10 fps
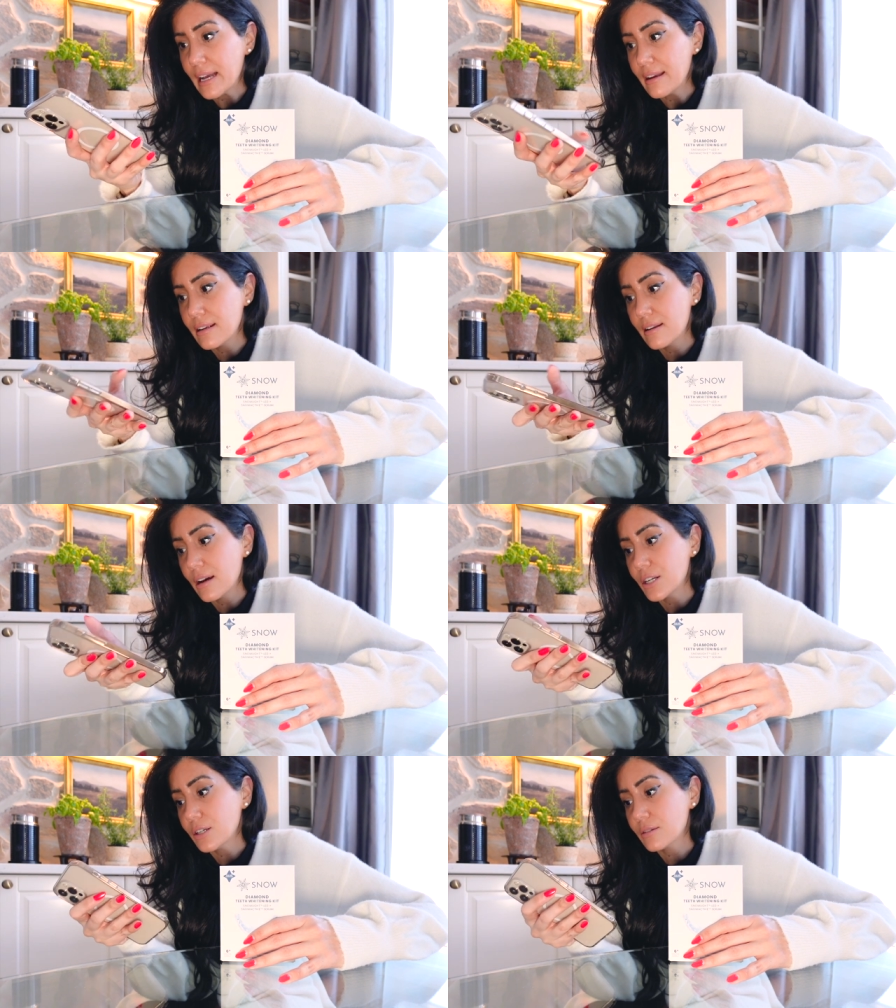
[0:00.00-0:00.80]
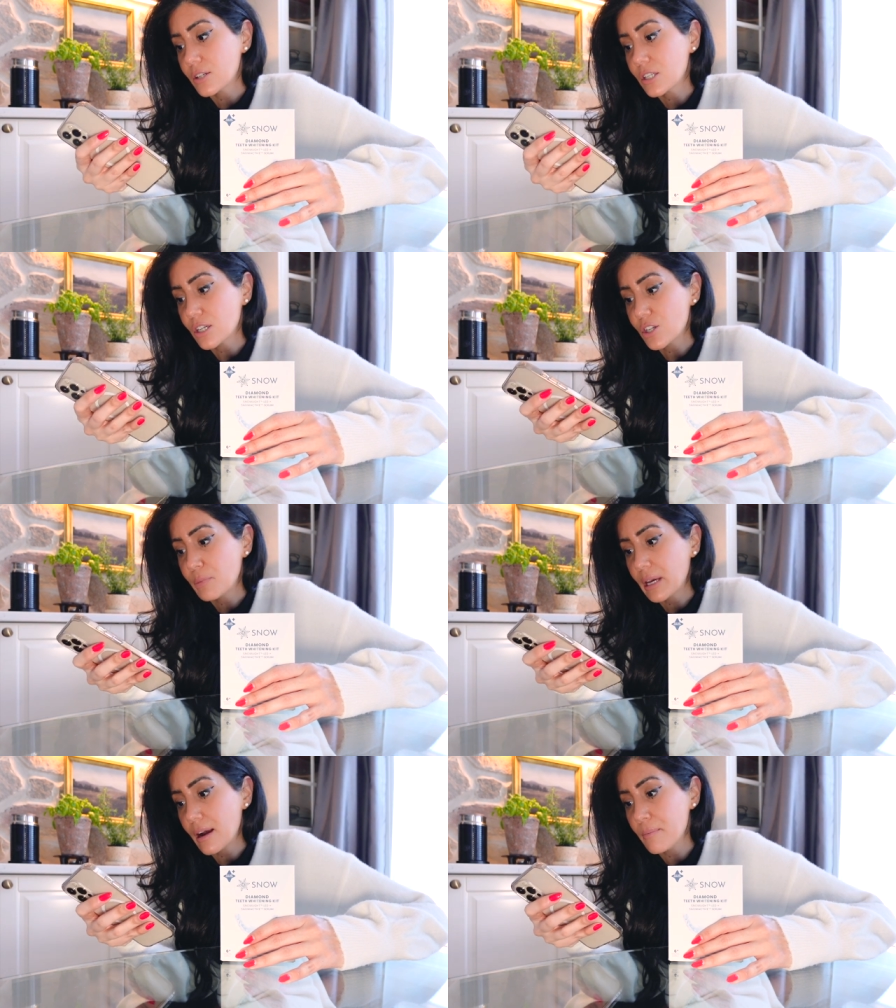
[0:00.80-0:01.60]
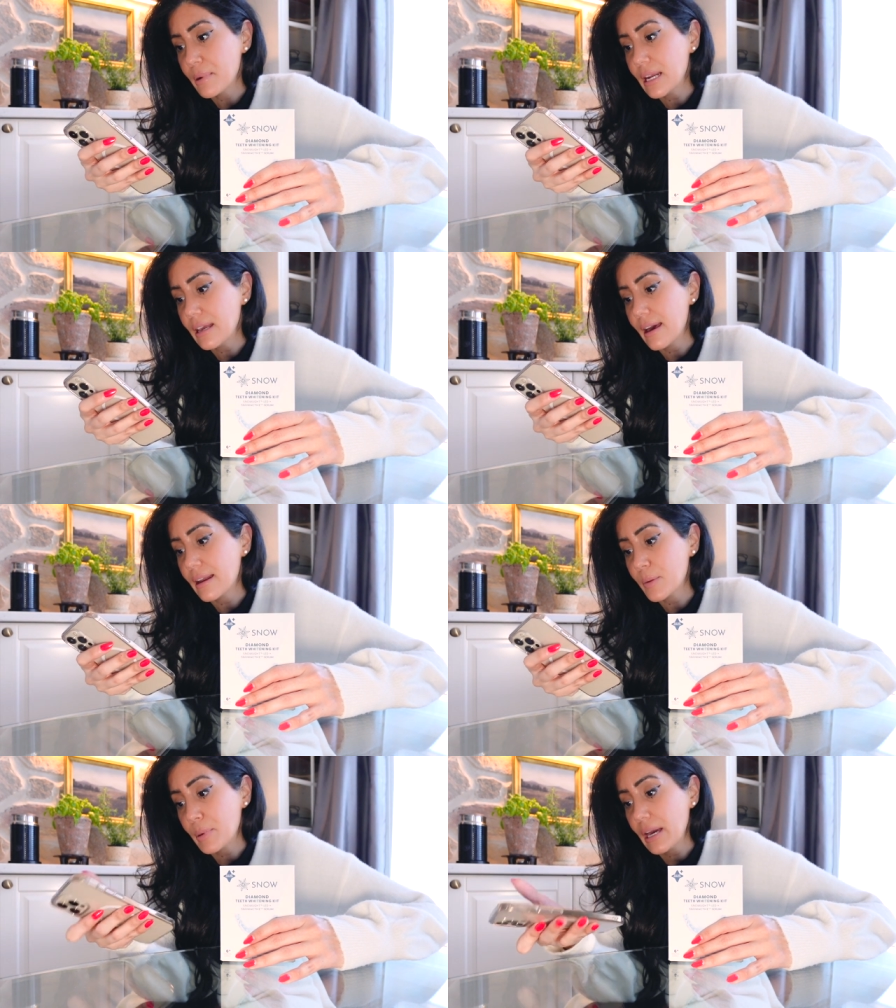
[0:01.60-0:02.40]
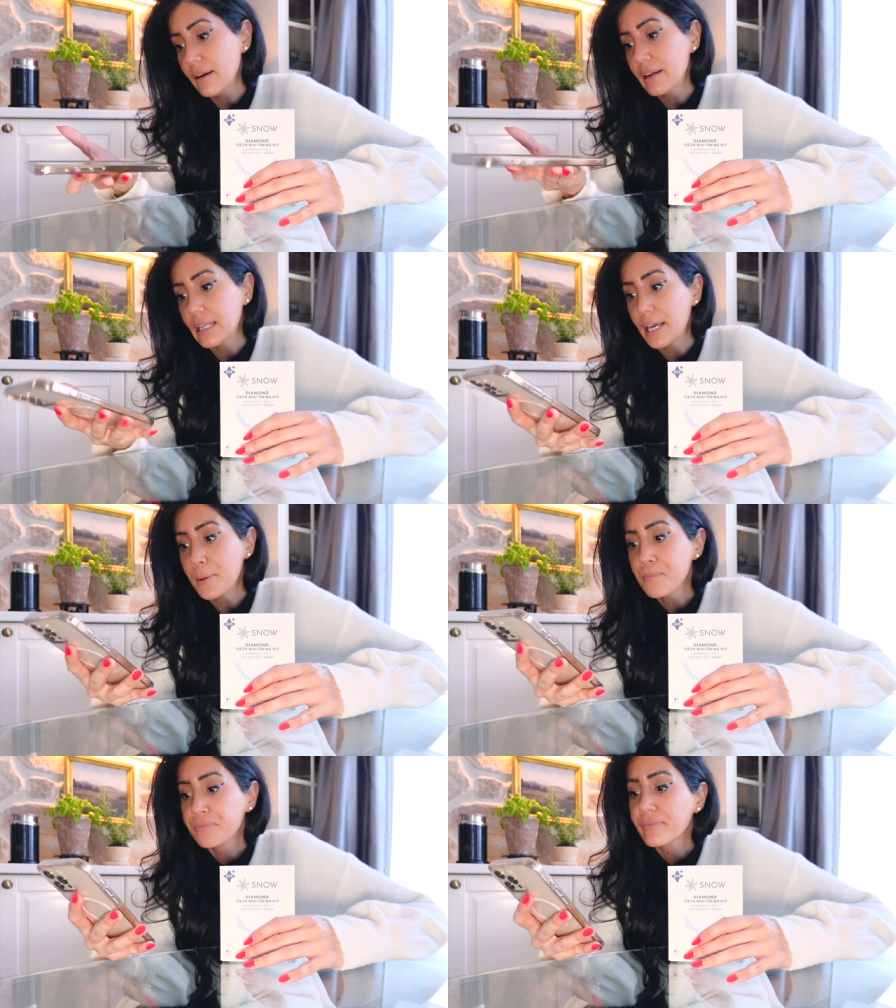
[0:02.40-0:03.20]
I did not know there's such a big company, and apparently